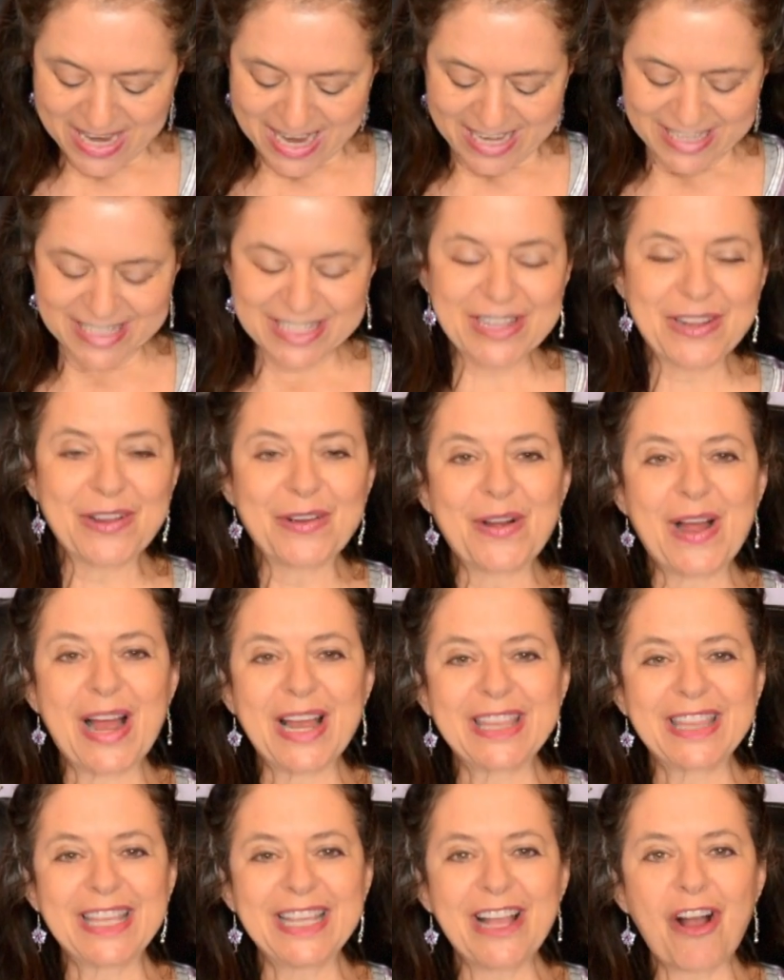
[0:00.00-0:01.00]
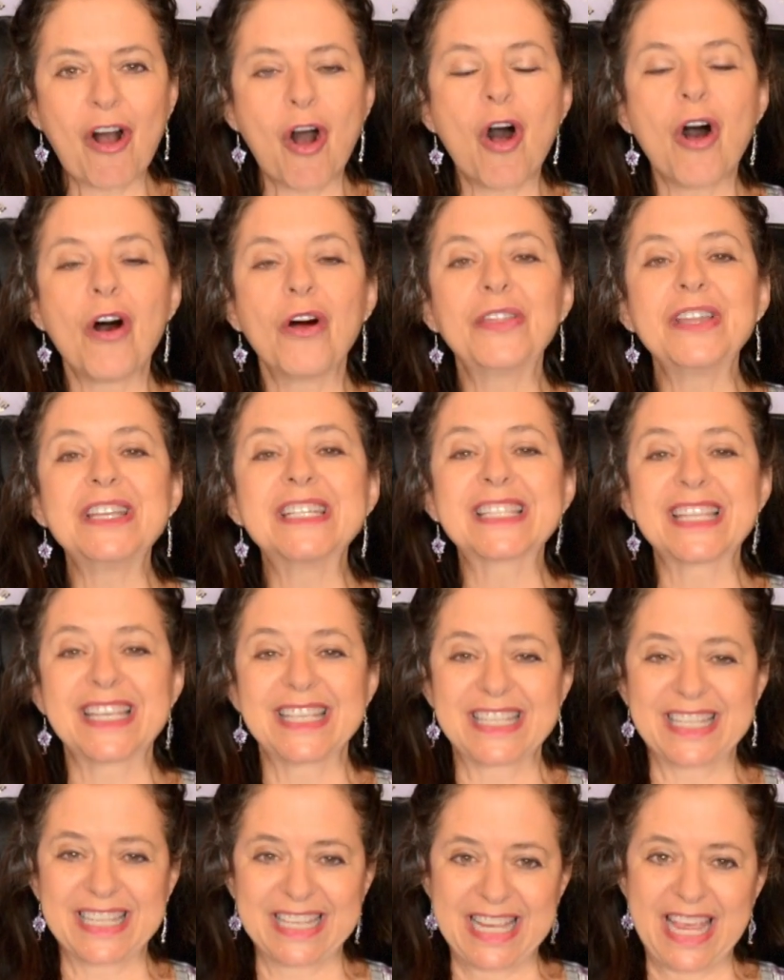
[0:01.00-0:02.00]
So I think all these
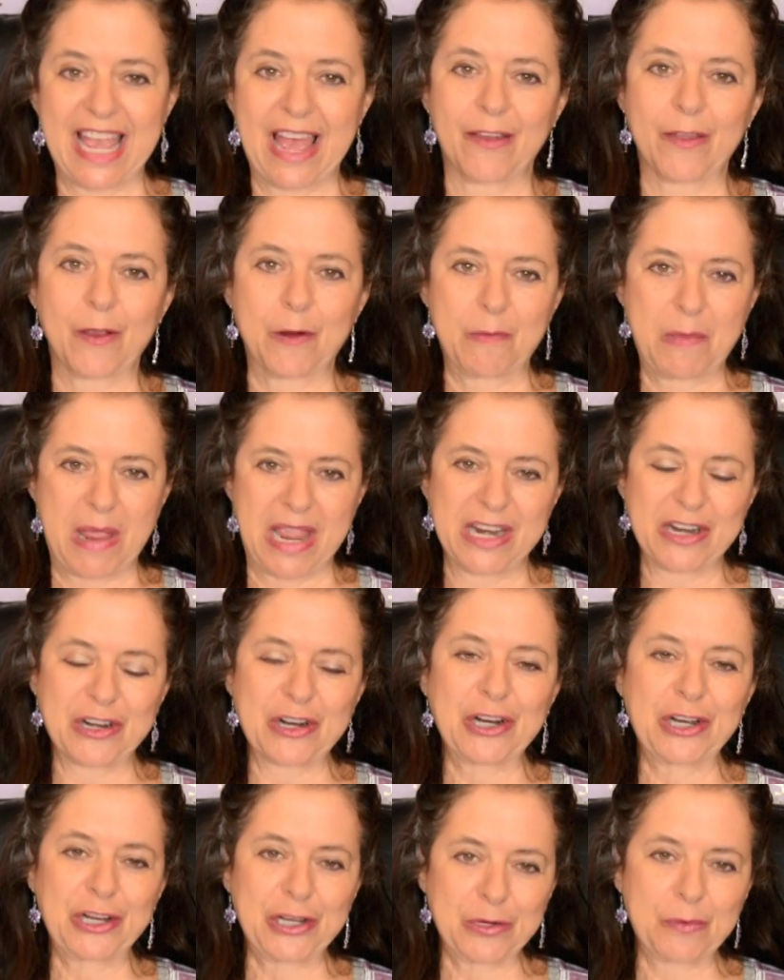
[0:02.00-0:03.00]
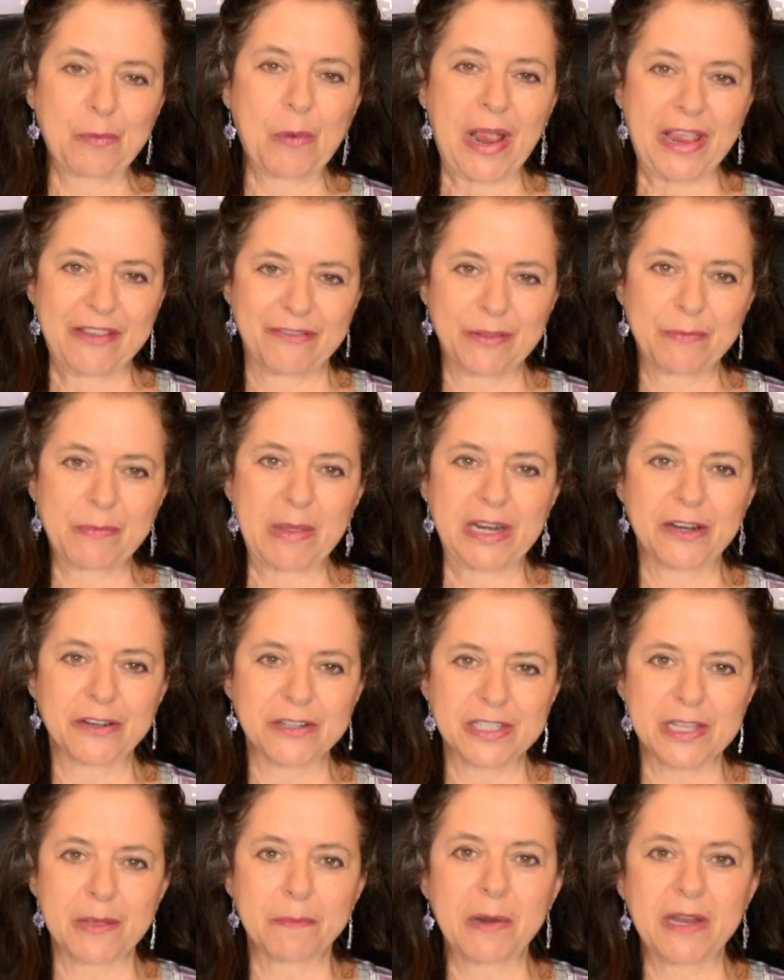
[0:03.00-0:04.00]
things together made her a good wife and made her
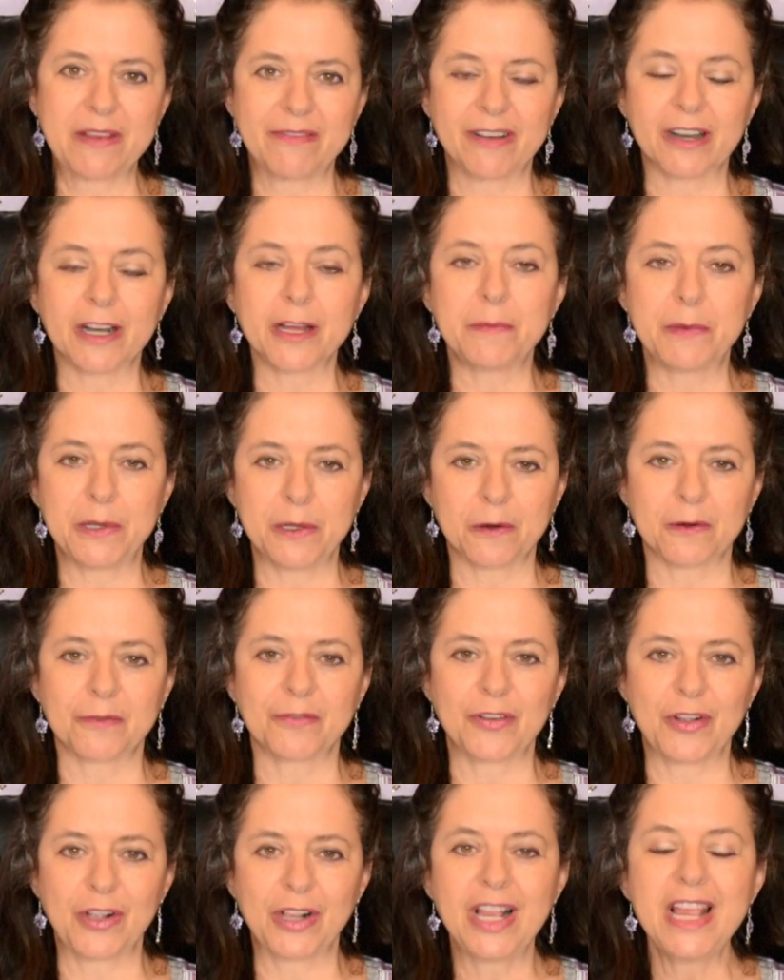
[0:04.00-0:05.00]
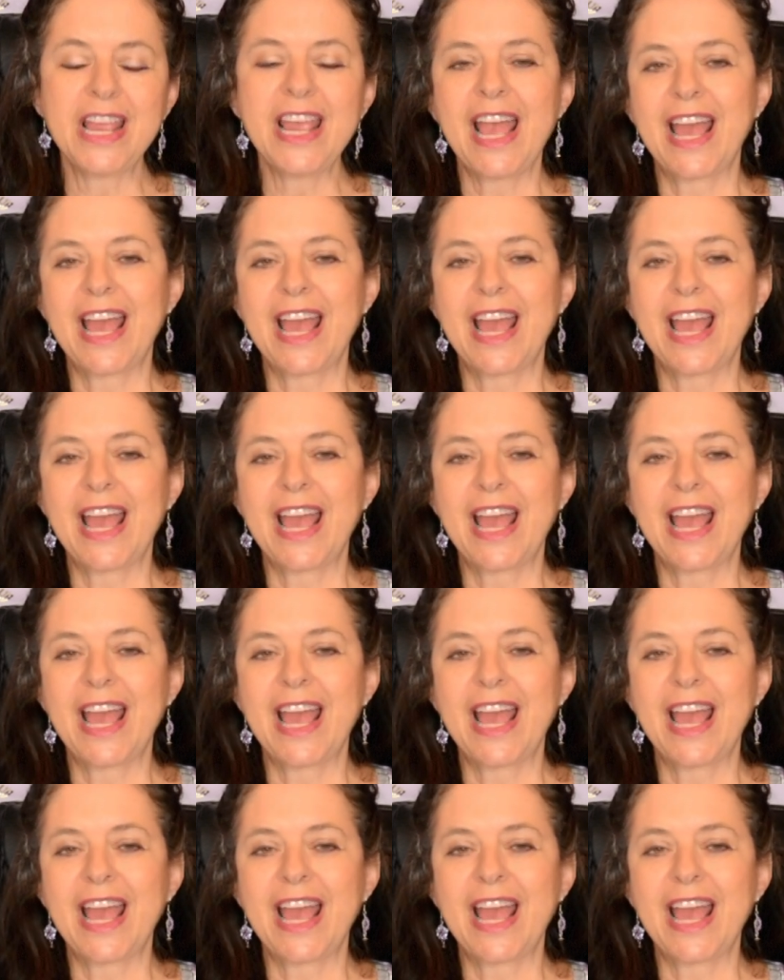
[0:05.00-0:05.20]
somebody very beautiful.